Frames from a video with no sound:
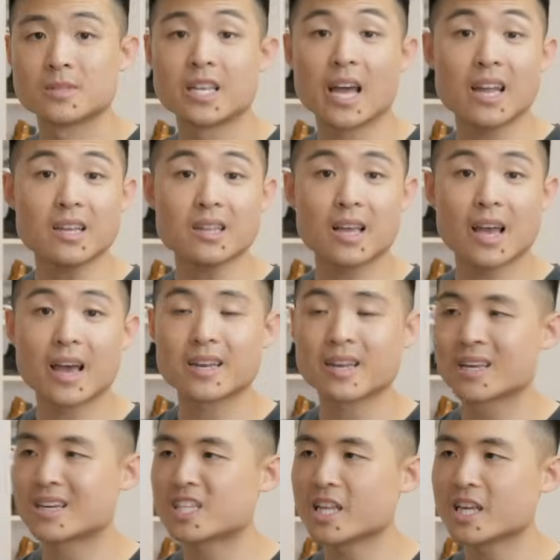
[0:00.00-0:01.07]
To edit the
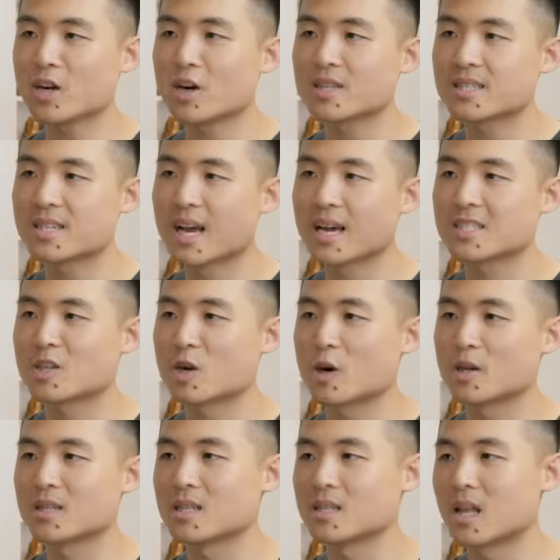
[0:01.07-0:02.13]
heading, click on the text
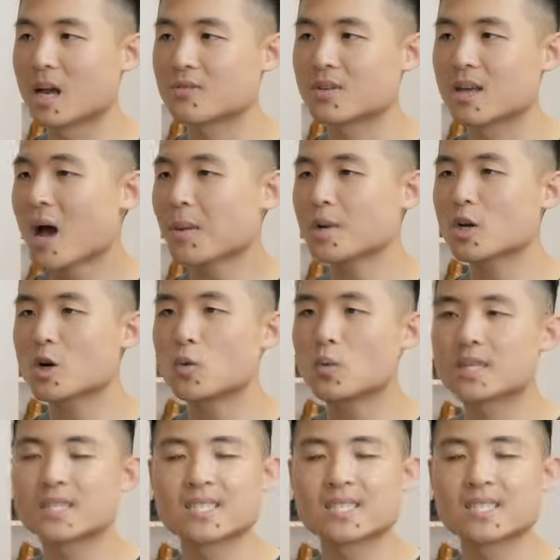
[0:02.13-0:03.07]
on the left. I'm gonna go with a